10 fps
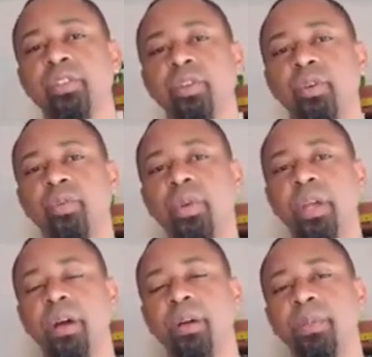So
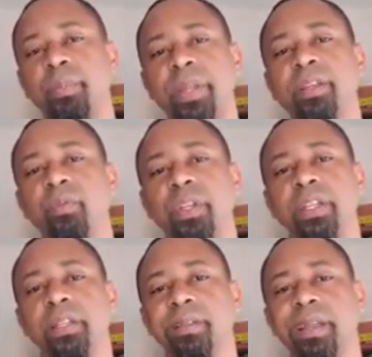um, depending on what
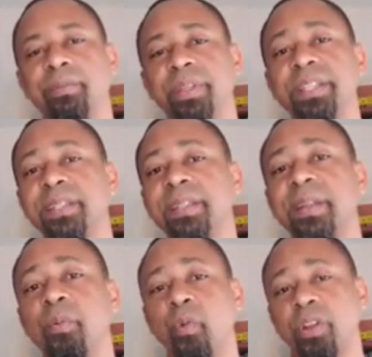it is, like this is
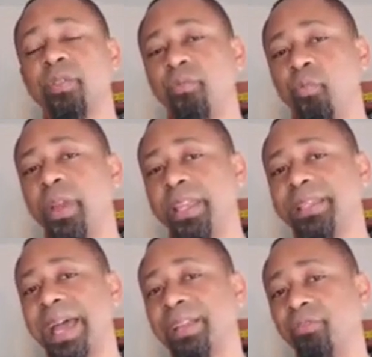one of the
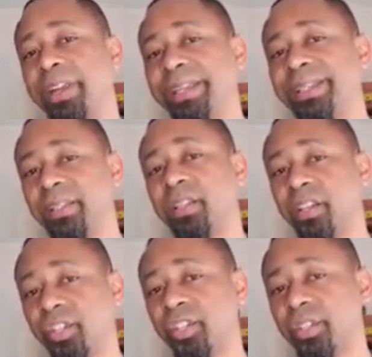ways I grade
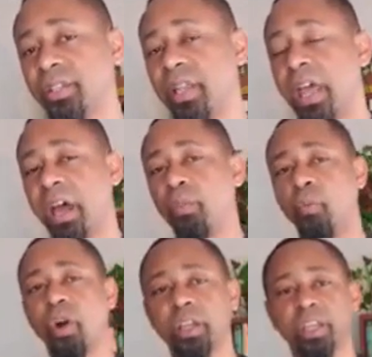discussions.
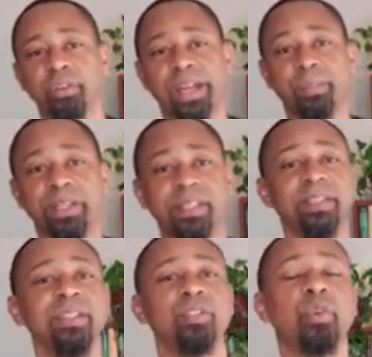I'm walking around, I'm
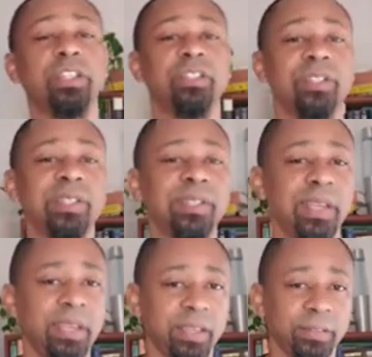listening to what they're
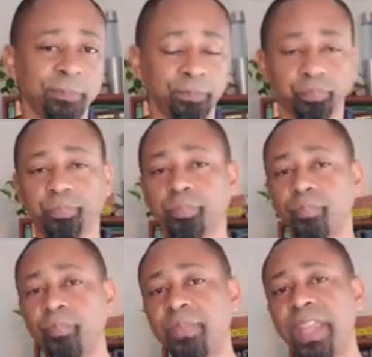saying,
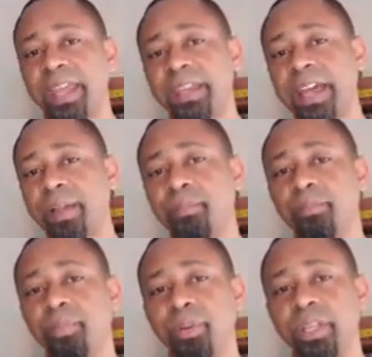and
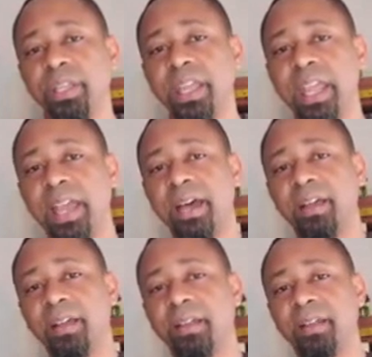I'm putting uh,
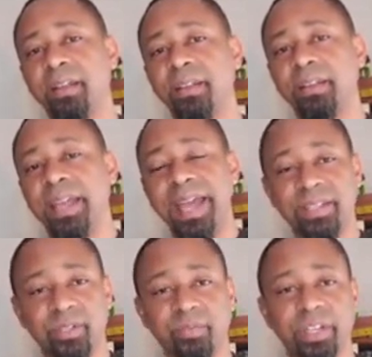uh, an
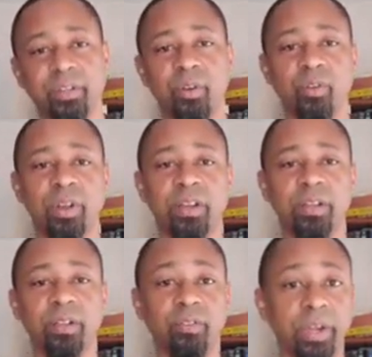asterisk or
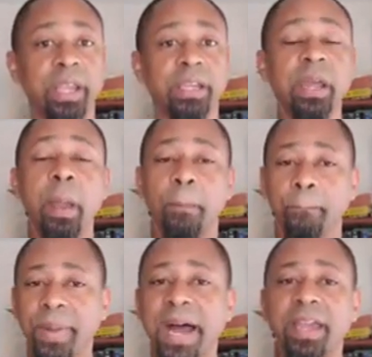a grade
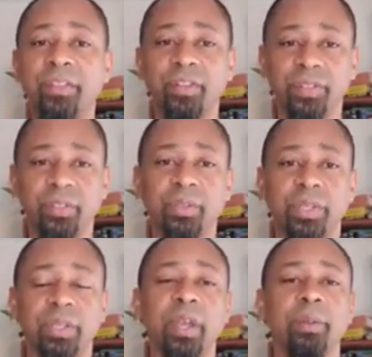by the
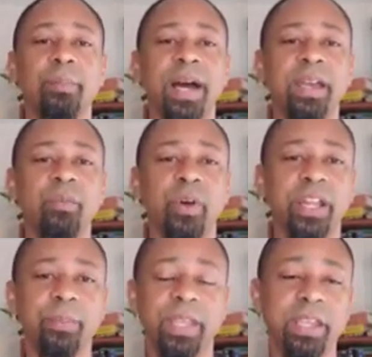student by what
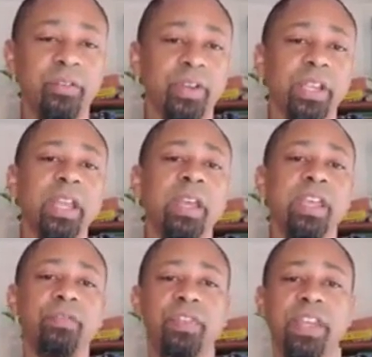I'm hearing,
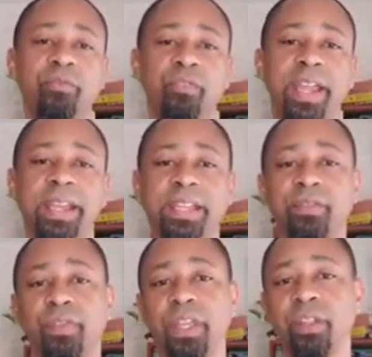if they read,
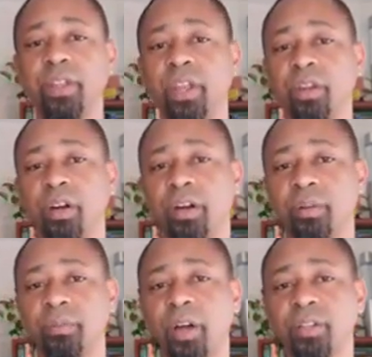if they
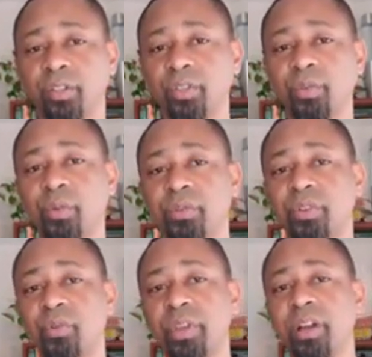um, understood what was
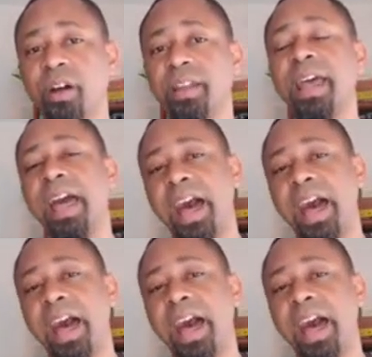going on.